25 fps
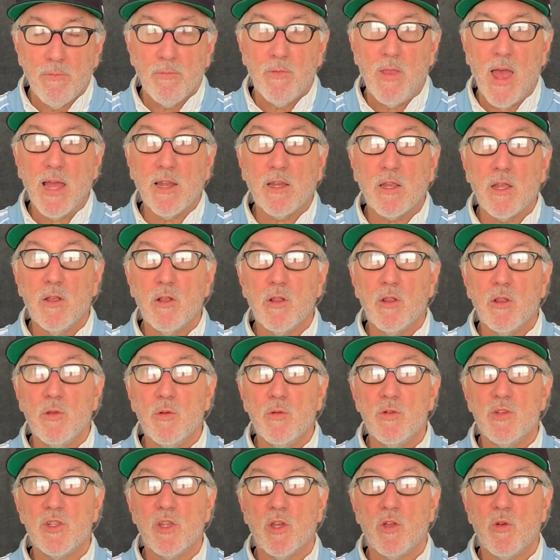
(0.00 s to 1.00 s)
that
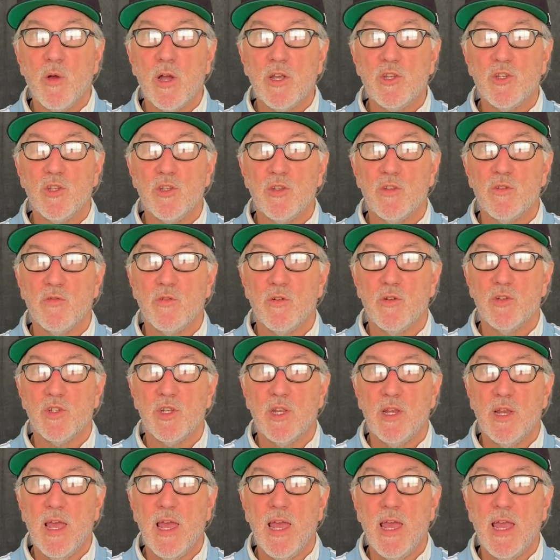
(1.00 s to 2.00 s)
concludes the questions for
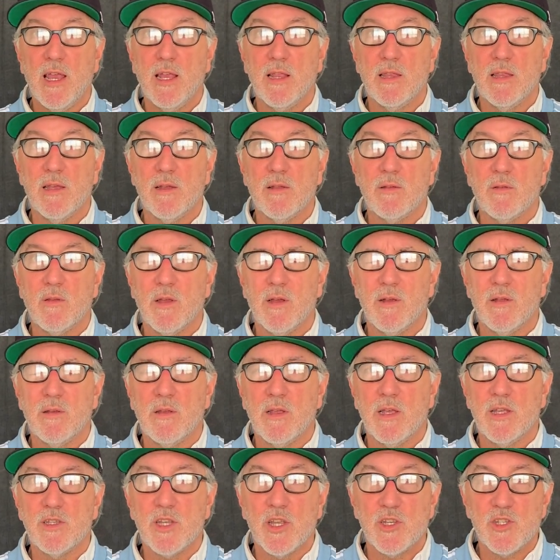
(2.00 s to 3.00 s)
today.
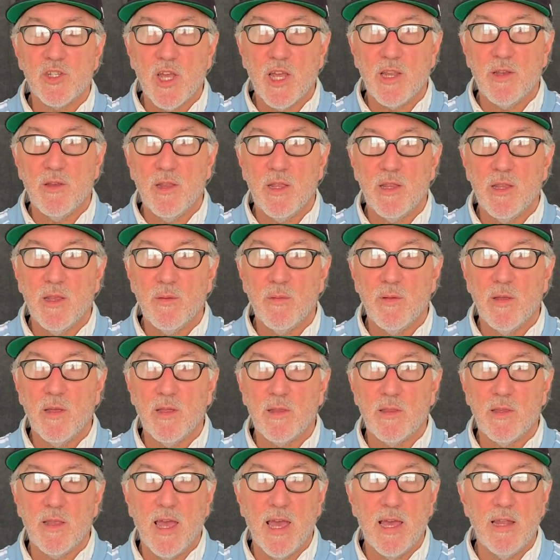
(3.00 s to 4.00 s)
As I said
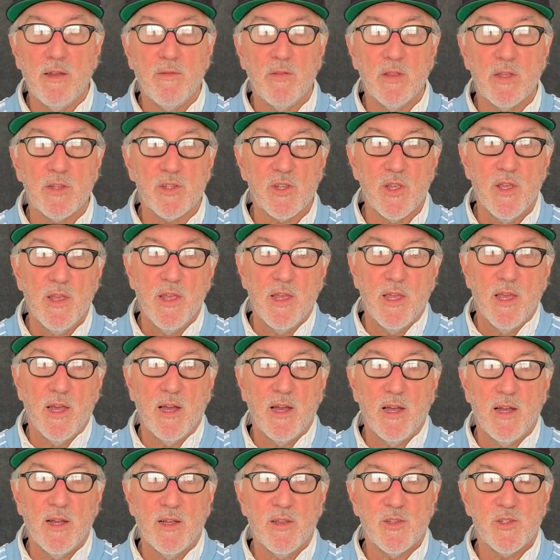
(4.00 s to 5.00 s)
at the head of this,
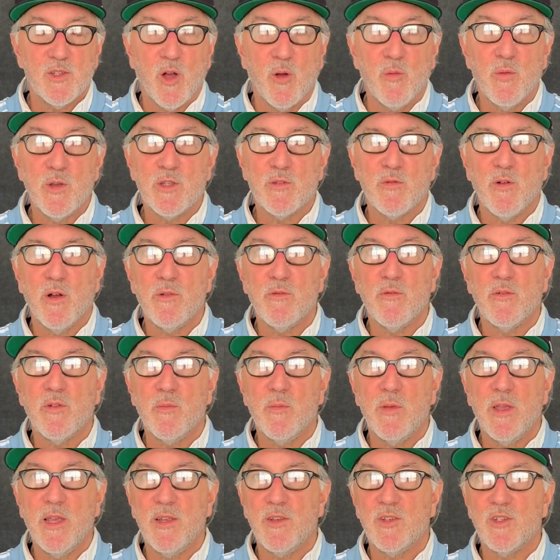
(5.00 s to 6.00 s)
it's always fun for
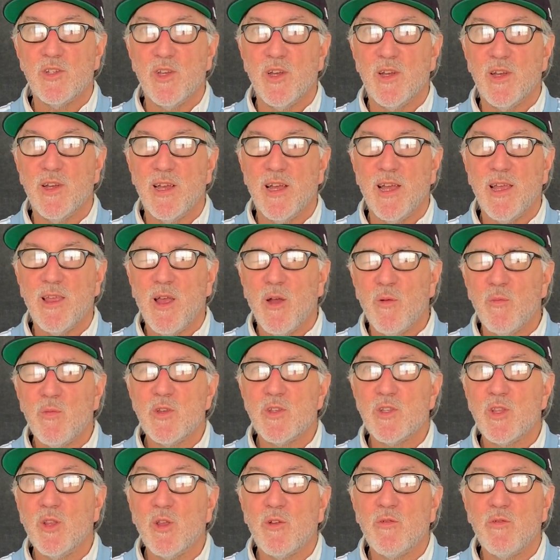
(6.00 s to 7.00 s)
me I
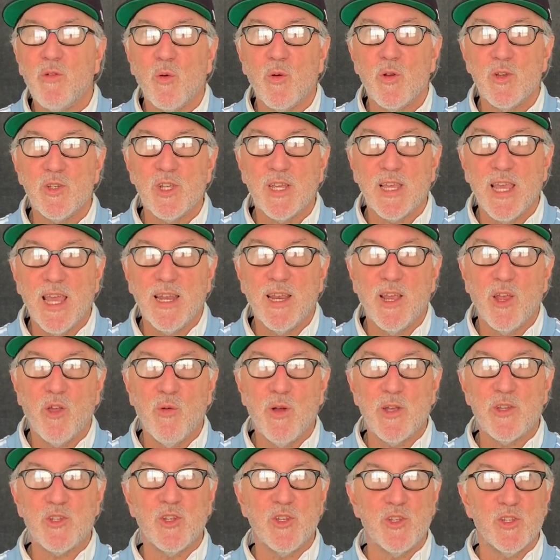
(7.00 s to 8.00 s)
always look forward to getting
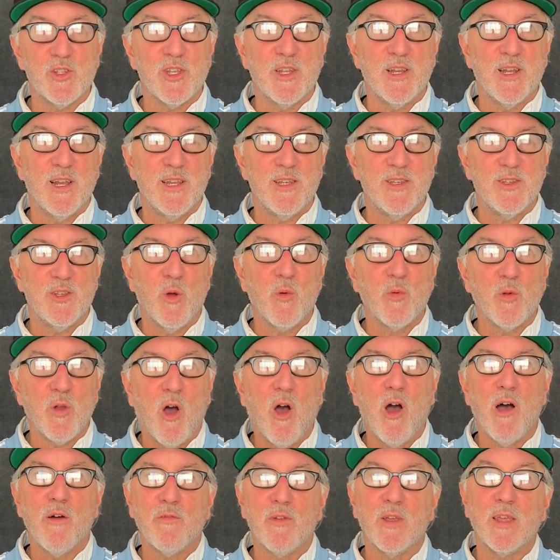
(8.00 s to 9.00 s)
questions, and I don't
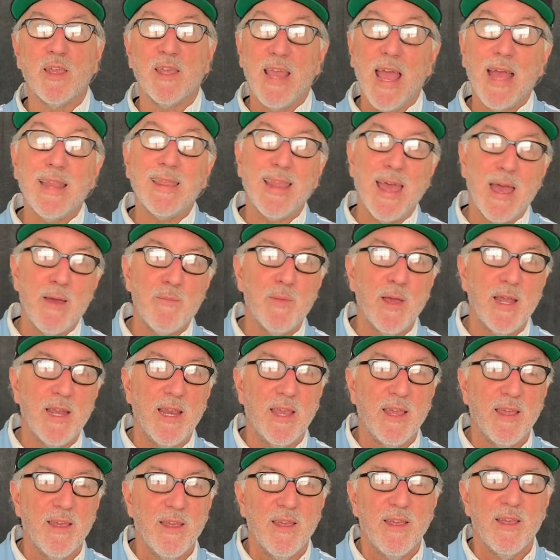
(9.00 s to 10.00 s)
often get that
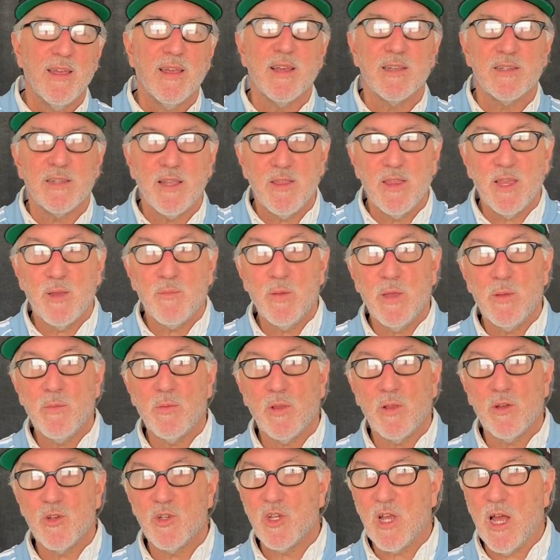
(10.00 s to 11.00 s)
many because I think
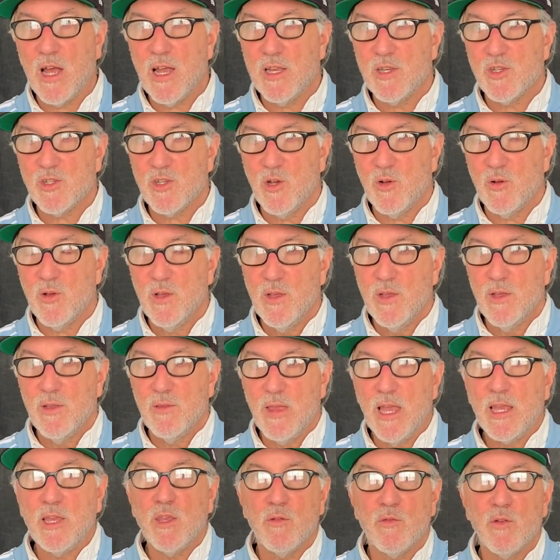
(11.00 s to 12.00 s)
people are shy. So
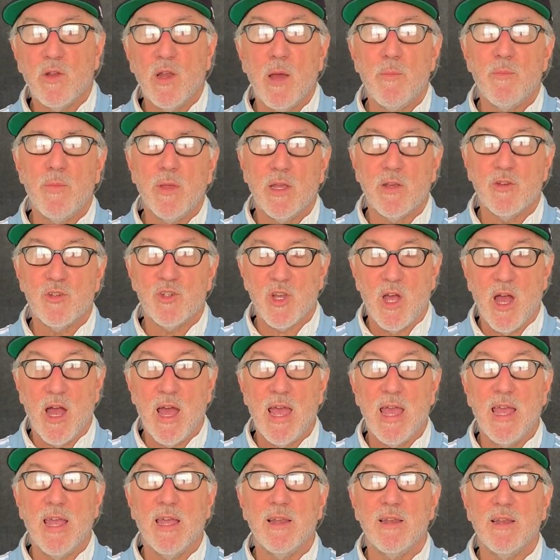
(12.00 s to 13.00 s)
thank you for not being
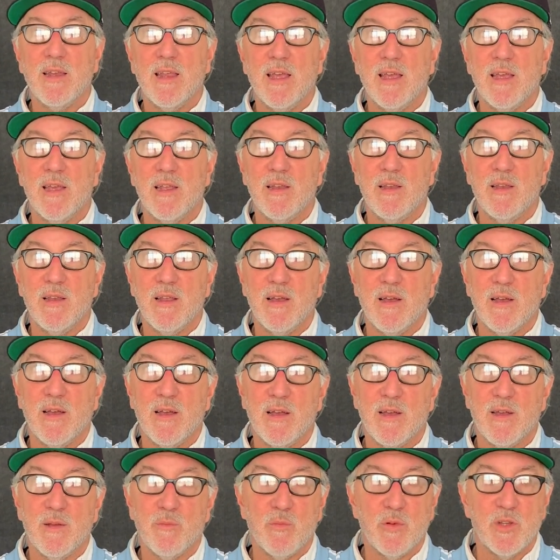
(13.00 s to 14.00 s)
shy and
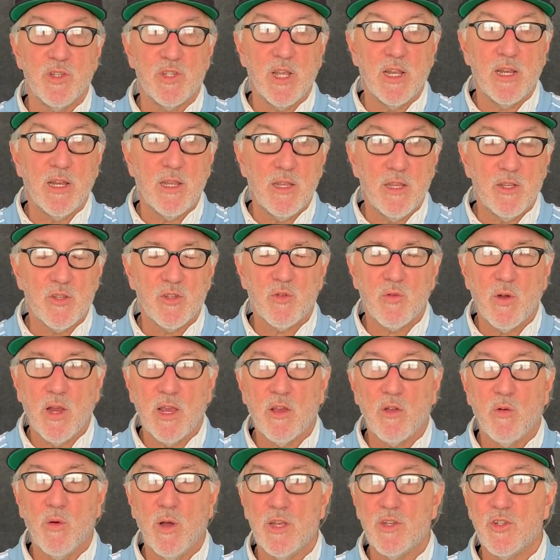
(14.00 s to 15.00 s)
presenting these
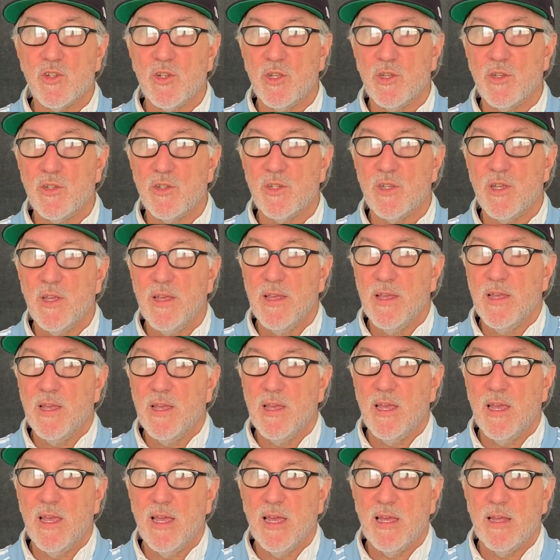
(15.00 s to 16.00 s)
great questions,
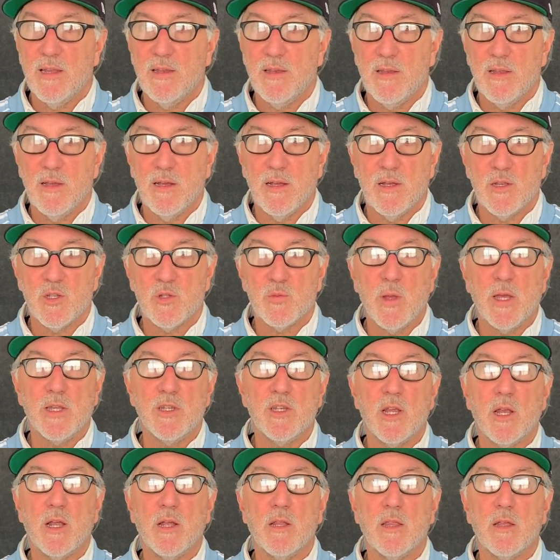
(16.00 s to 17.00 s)
and
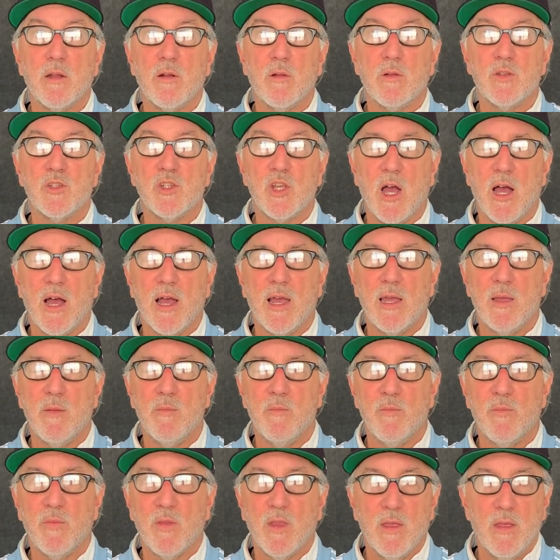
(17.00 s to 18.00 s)
spending a little
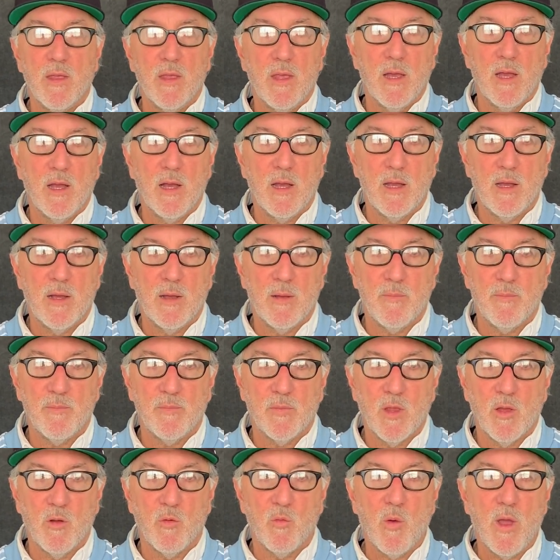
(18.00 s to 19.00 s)
time
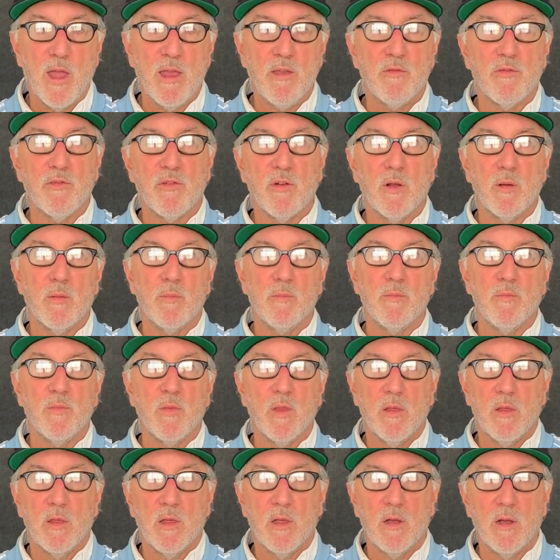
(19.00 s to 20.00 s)
away from
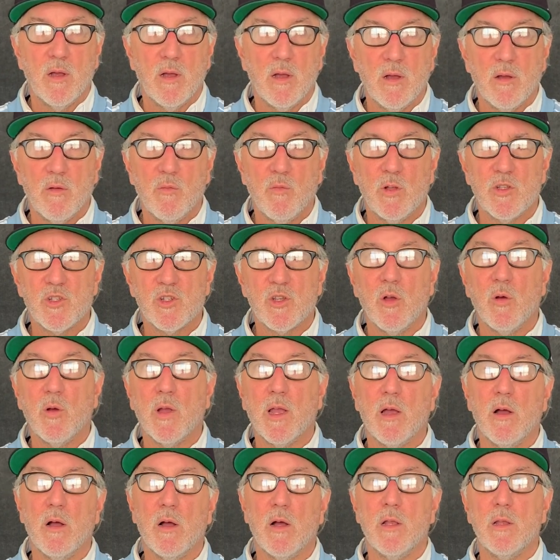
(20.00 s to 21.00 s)
what's
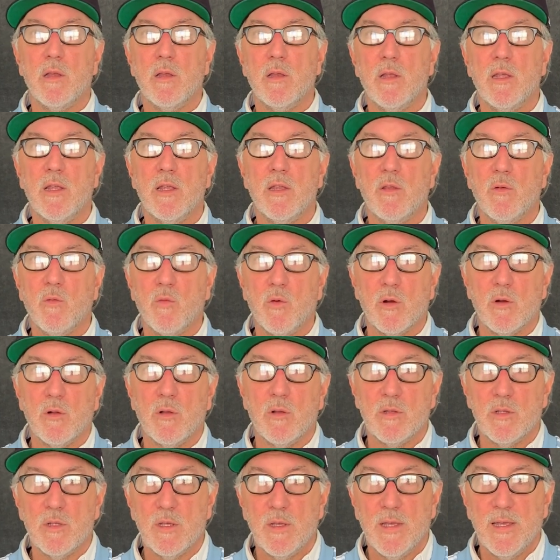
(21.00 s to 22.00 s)
going on in the
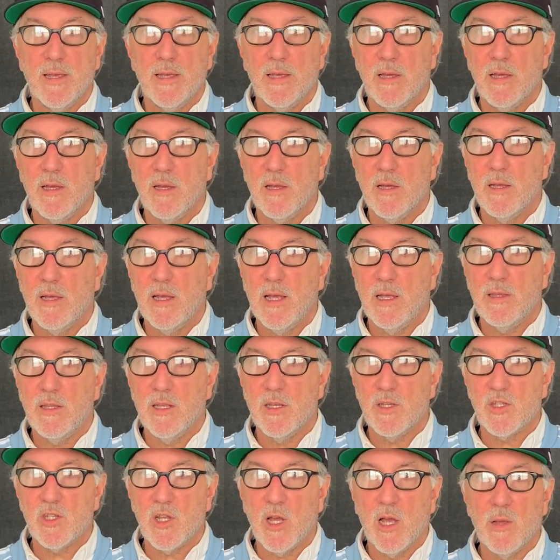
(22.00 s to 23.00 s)
world at
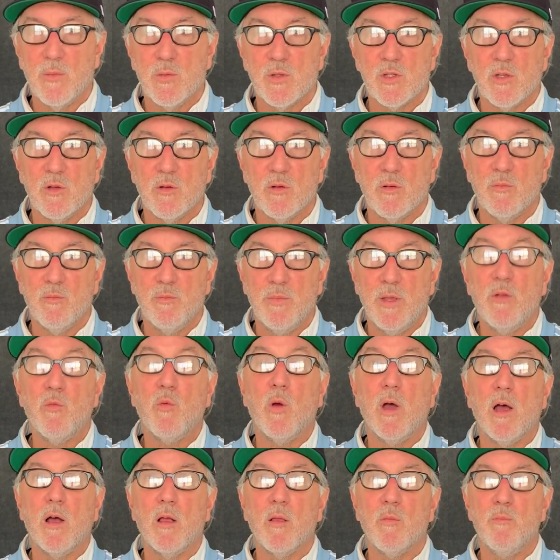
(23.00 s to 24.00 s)
this time. So be
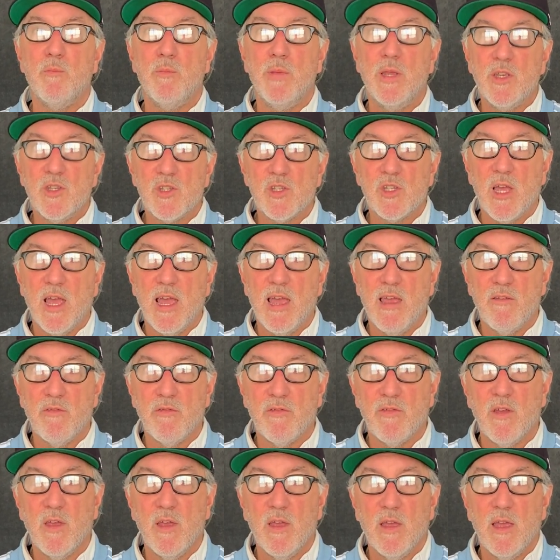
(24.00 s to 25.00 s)
well, be
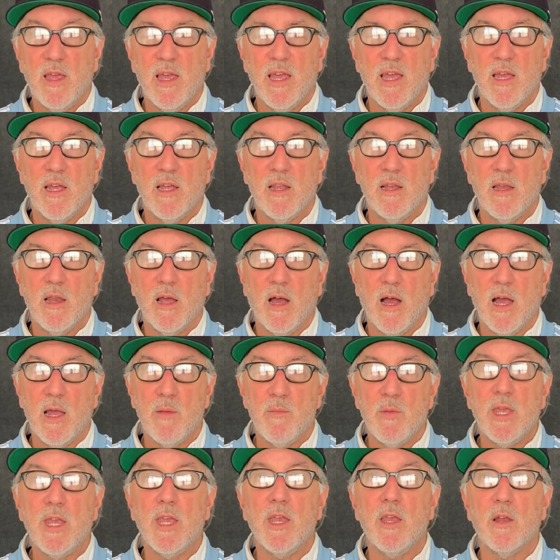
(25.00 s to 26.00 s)
safe, and
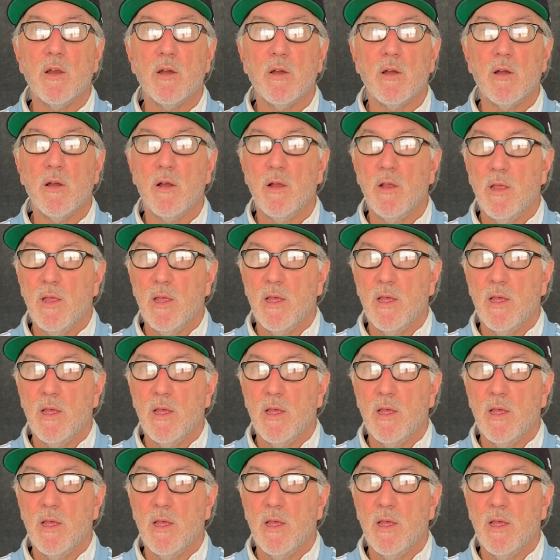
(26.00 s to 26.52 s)
I'm here.